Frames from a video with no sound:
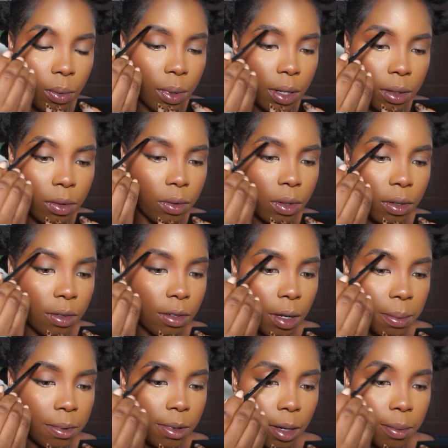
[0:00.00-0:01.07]
We're doing
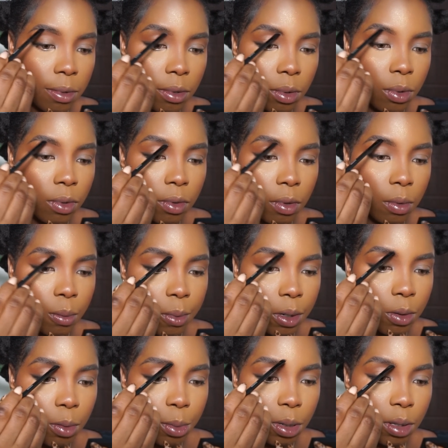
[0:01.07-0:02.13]
sharp to go somewhere.
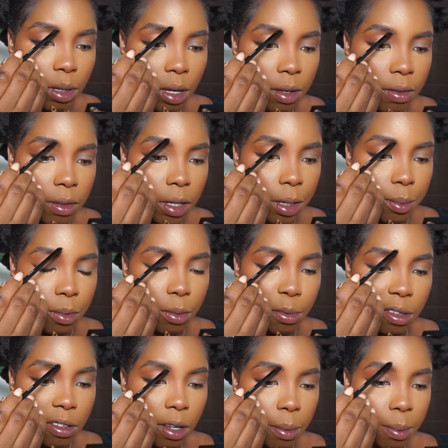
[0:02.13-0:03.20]
Nobody has time to be
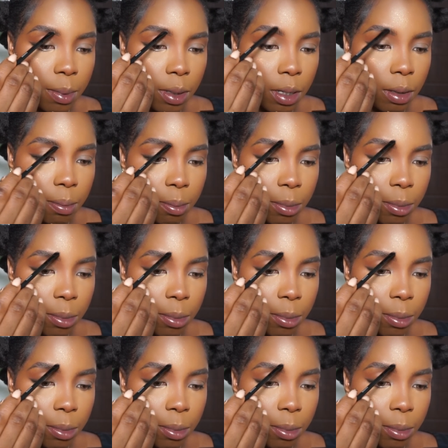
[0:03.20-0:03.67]
sharpening